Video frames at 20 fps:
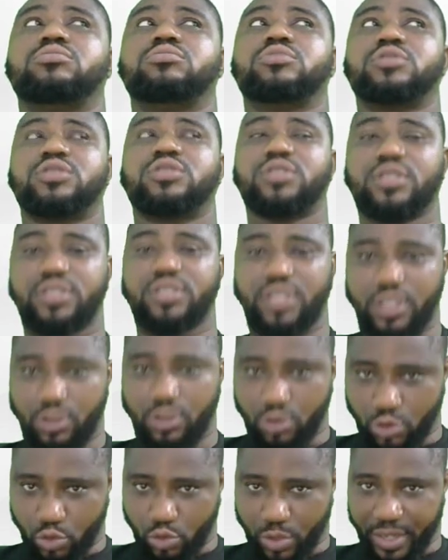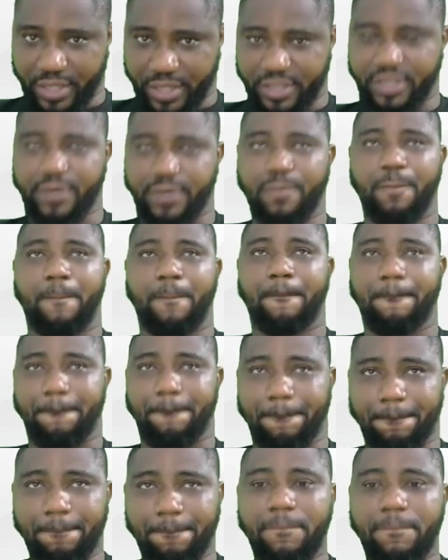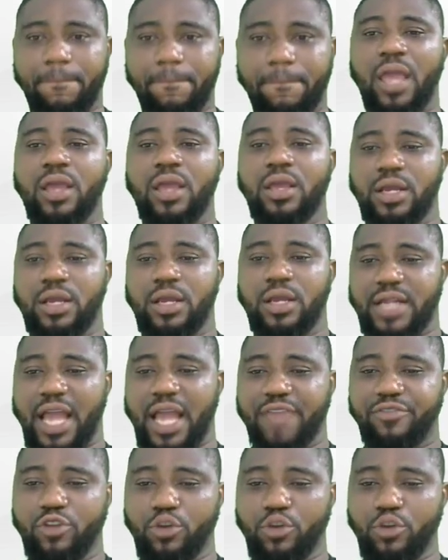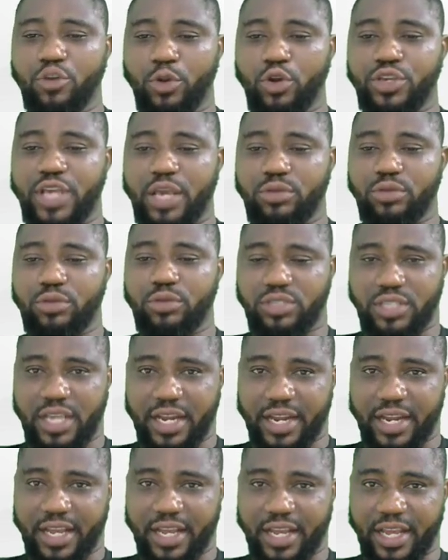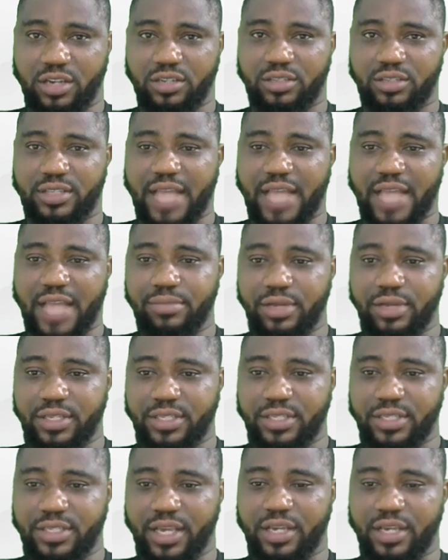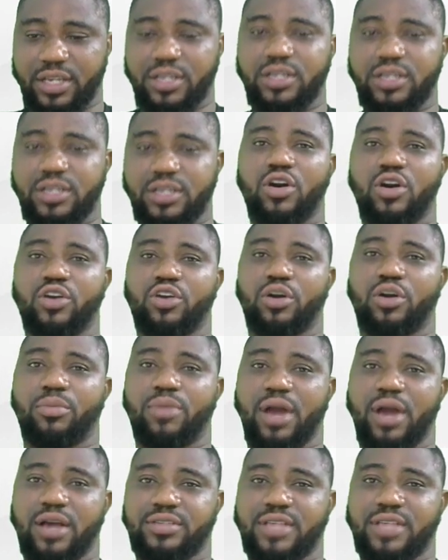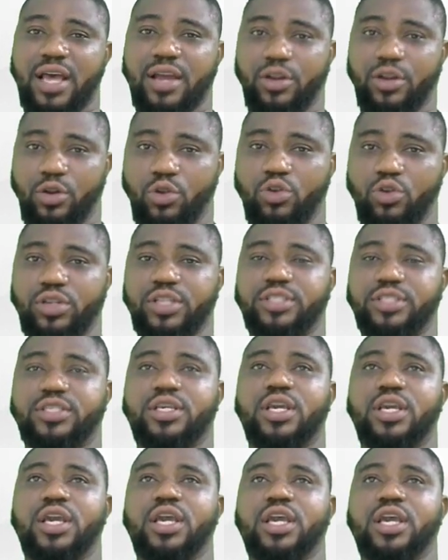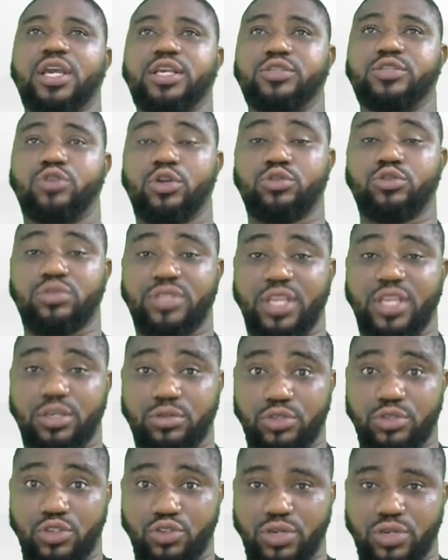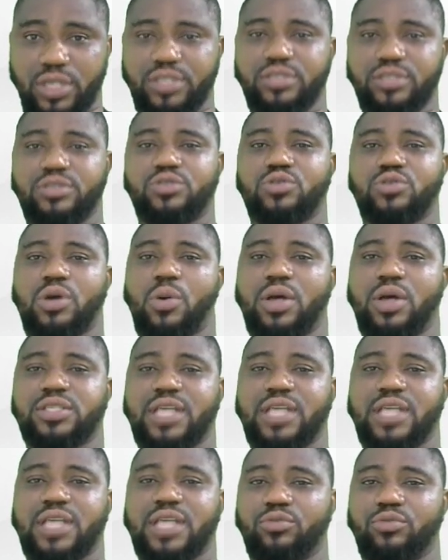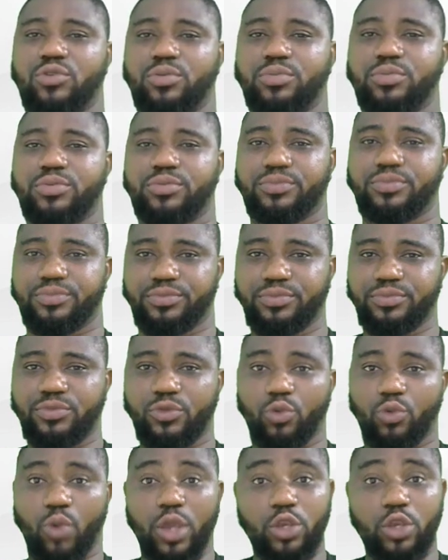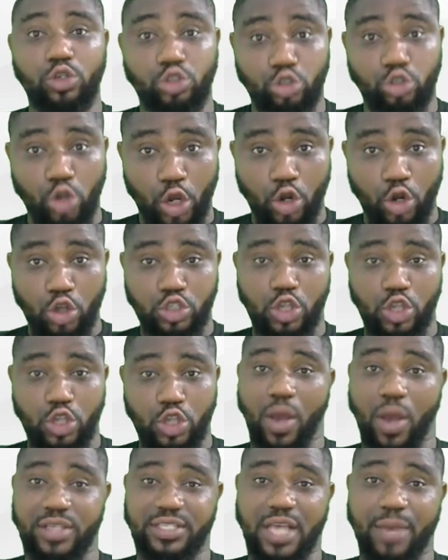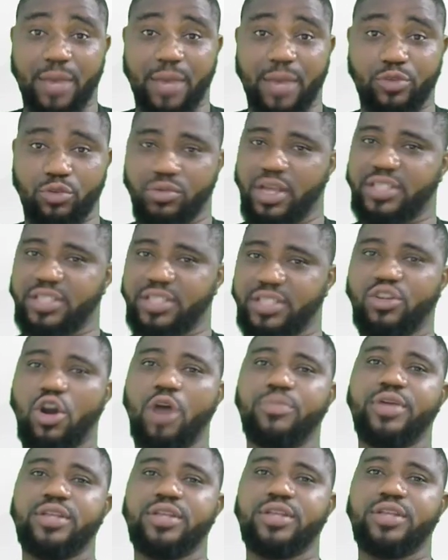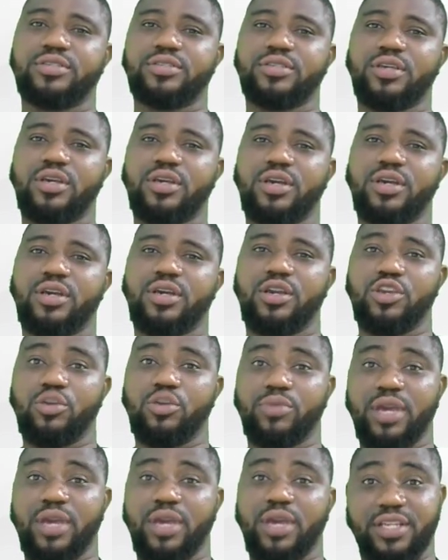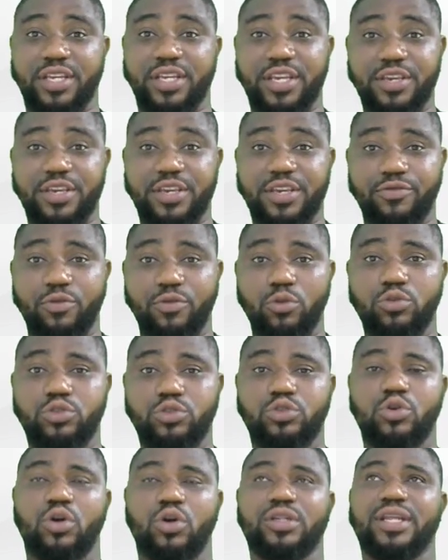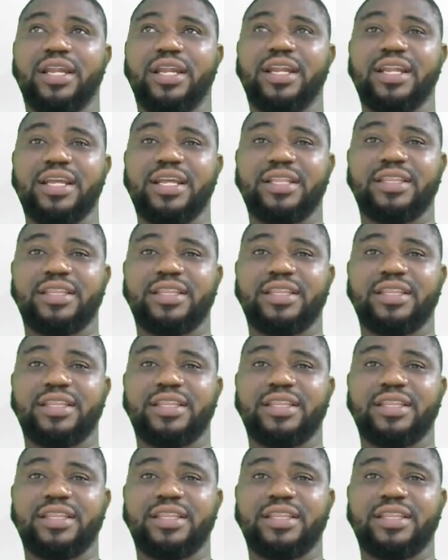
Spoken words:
16 to 20. Now if you look below here, you see a link. Type this link on your browser, load it. It's going to take you straight to our WhatsApp. When you join us on WhatsApp, you're getting updates, you're getting infos on the